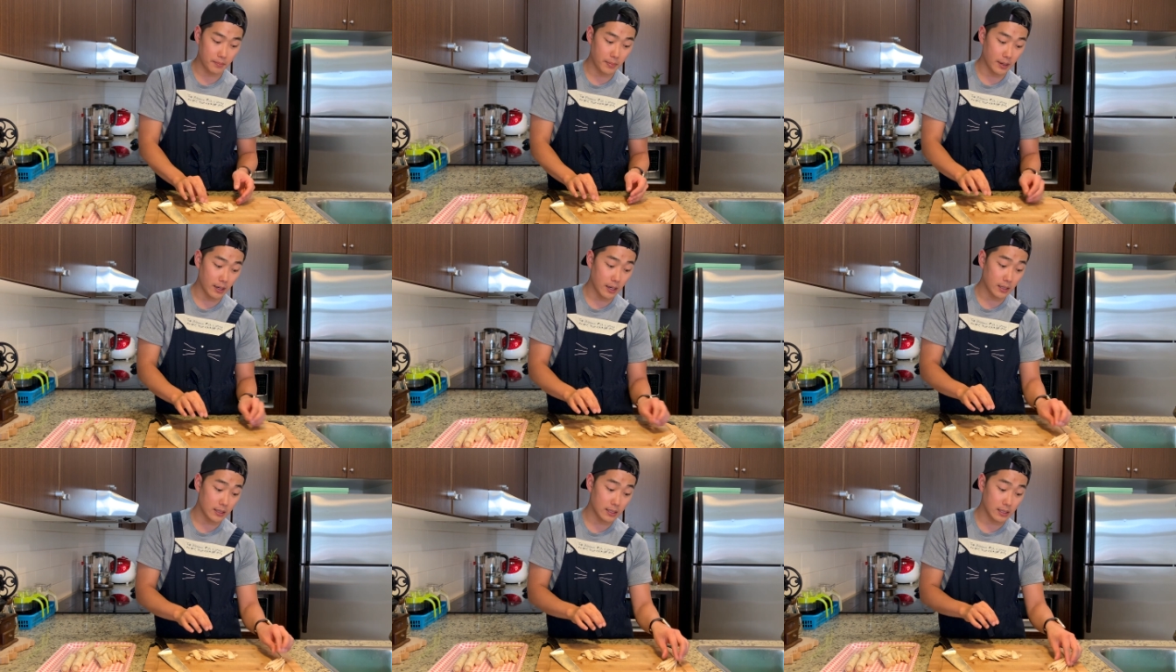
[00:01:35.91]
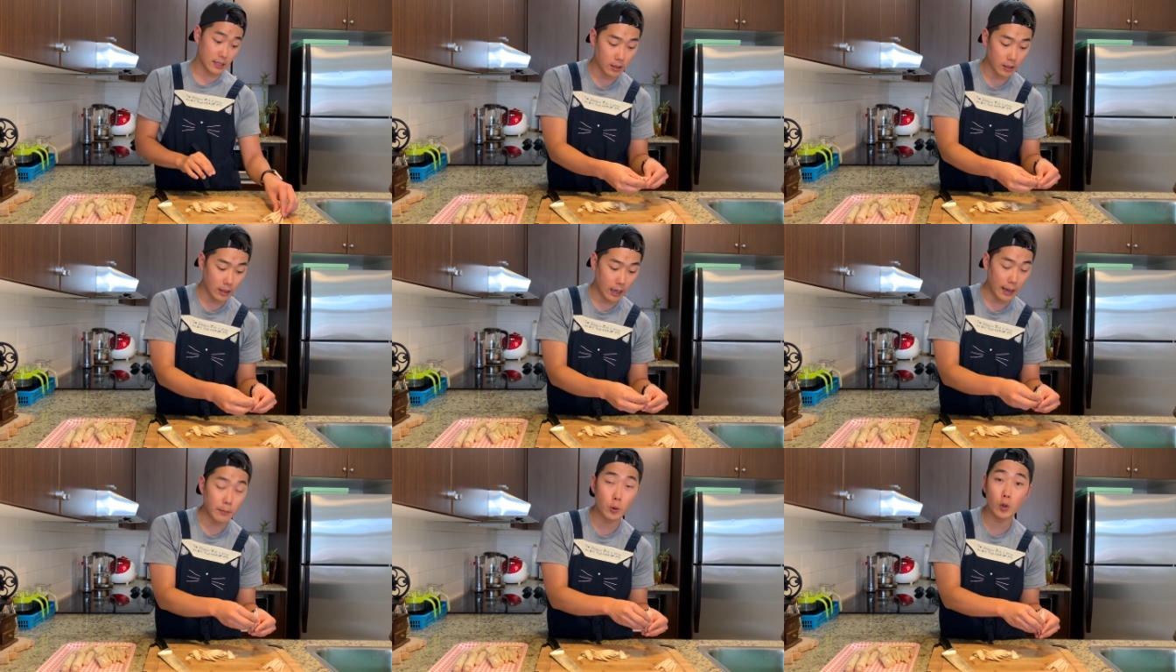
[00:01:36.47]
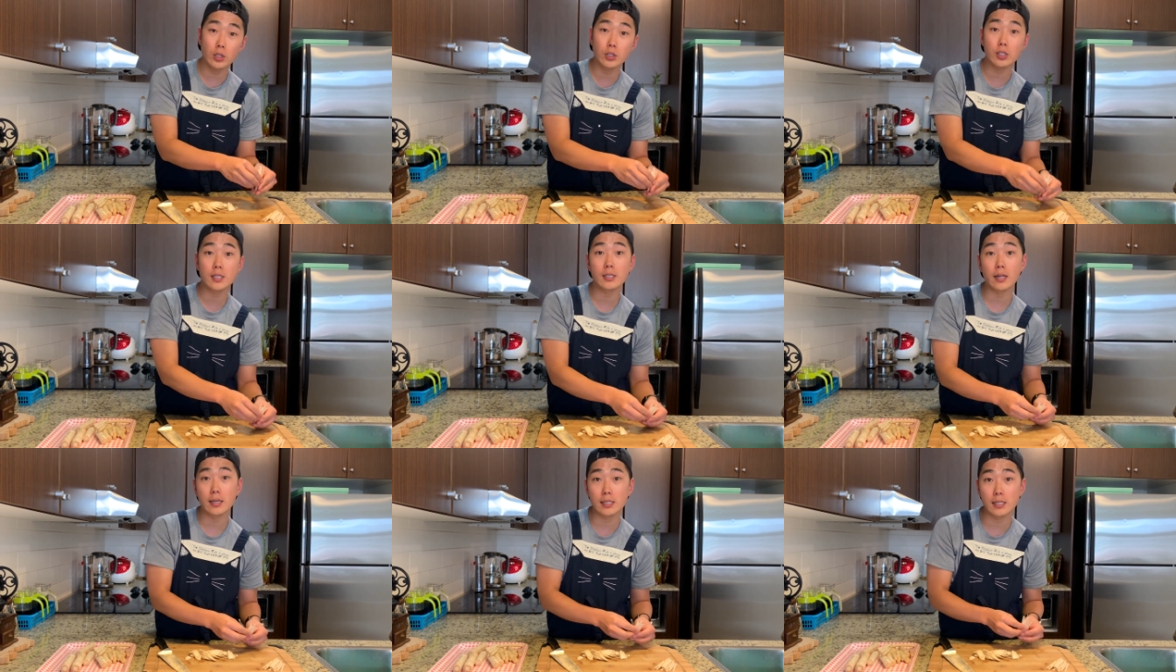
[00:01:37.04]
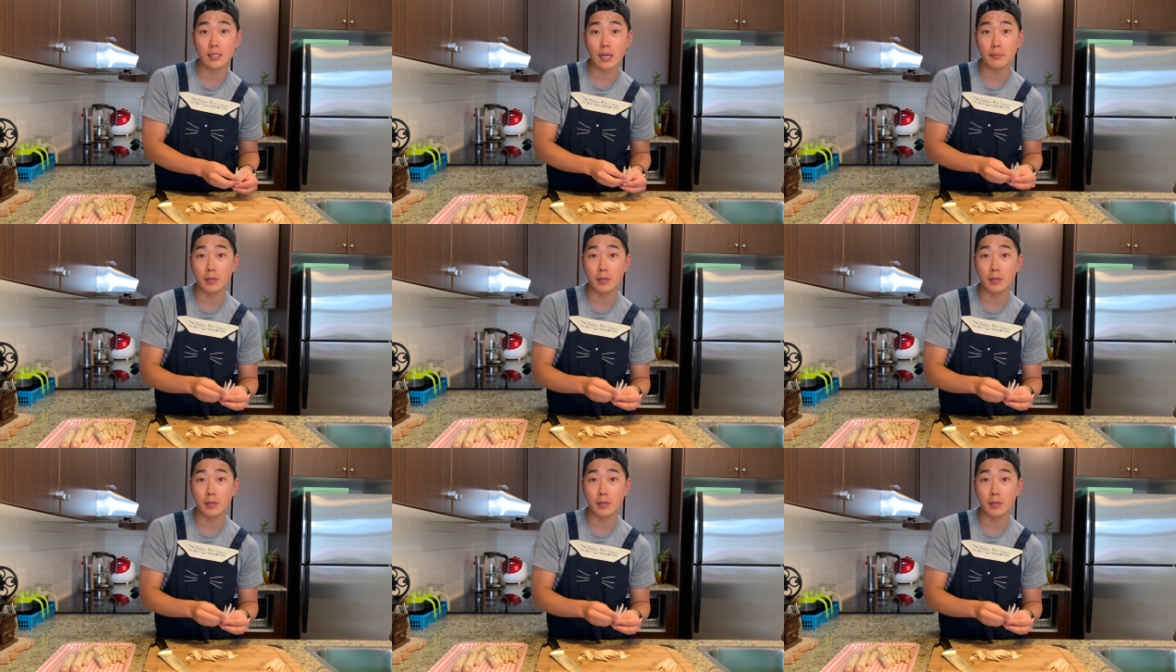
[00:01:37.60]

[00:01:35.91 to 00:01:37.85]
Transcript: but I'm going to slice them